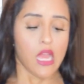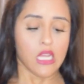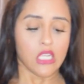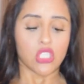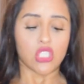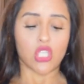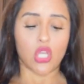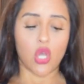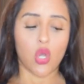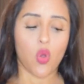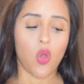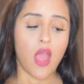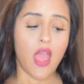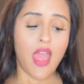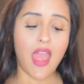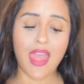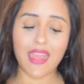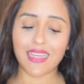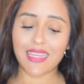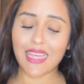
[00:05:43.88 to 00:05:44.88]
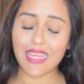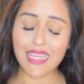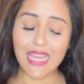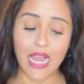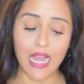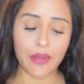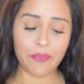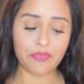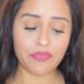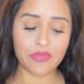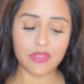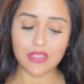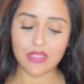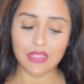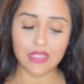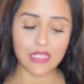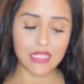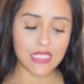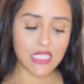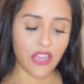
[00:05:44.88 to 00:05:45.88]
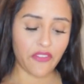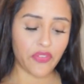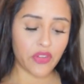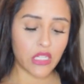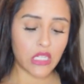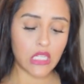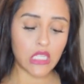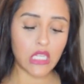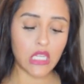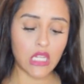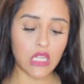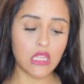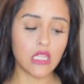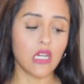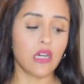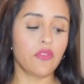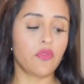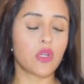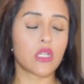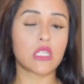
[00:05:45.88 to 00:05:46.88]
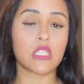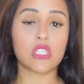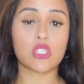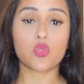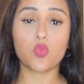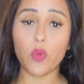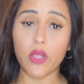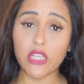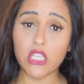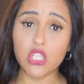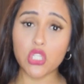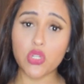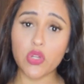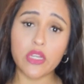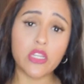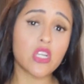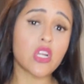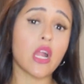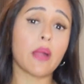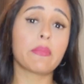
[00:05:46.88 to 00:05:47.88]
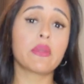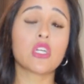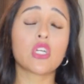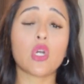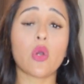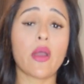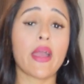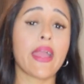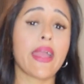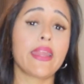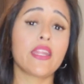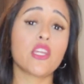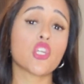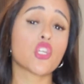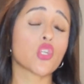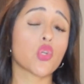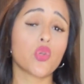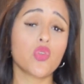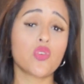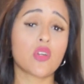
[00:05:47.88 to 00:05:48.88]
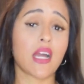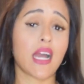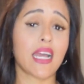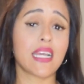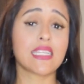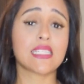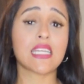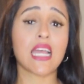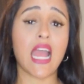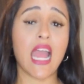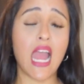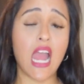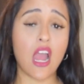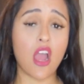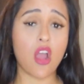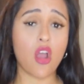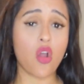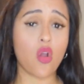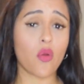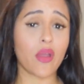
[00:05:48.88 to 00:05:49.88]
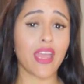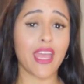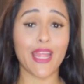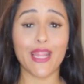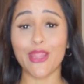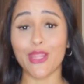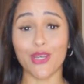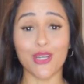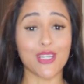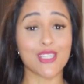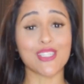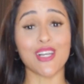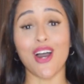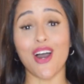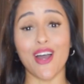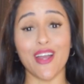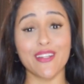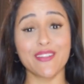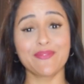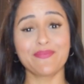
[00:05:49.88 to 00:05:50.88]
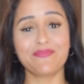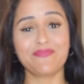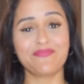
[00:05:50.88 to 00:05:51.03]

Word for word: So I'm definitely in love with this waist trainer. I'm gonna go ahead and show you guys how it looks on.